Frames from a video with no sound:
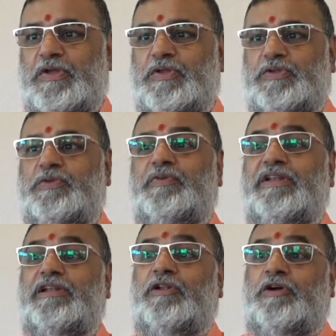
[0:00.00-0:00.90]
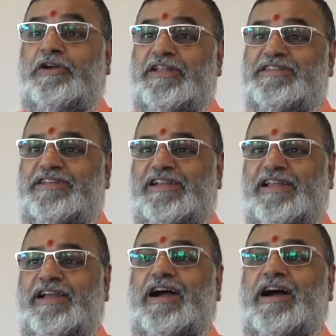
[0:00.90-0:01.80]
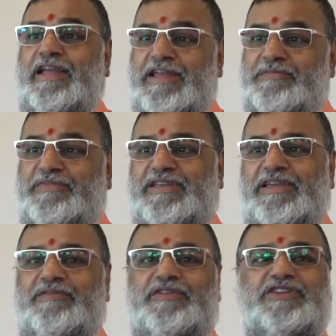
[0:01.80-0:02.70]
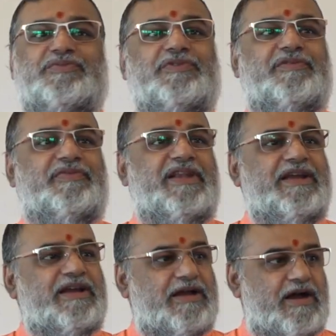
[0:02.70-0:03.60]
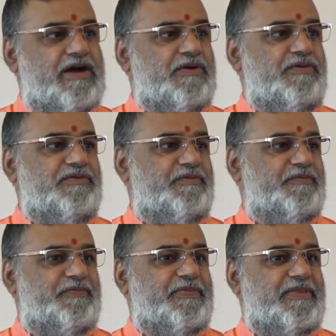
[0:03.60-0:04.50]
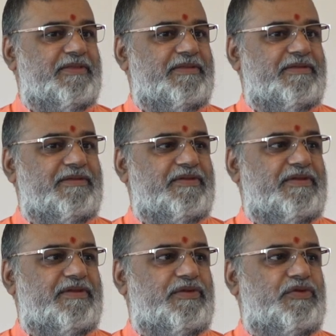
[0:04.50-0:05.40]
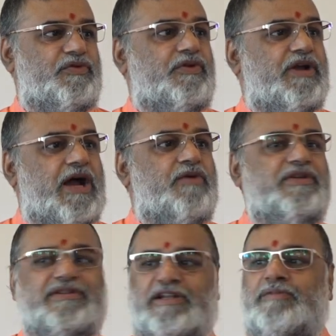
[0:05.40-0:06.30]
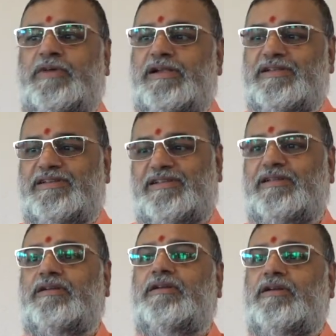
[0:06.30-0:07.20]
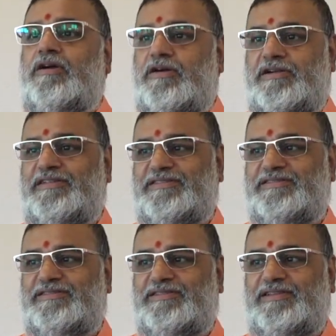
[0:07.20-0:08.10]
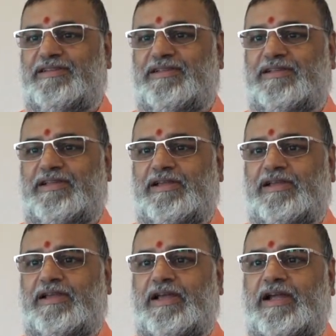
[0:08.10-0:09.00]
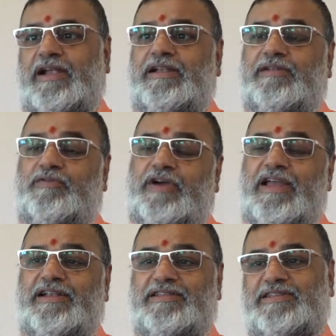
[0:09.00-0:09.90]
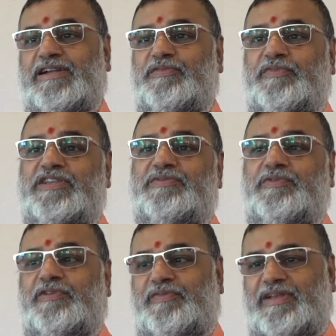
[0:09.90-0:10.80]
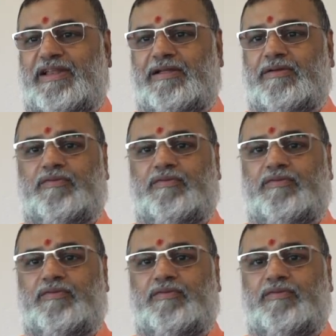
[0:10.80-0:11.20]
So, when Lord is telling, I am the wish fulfilling cow, so cow is none but God. And why it is said wish fulfilling?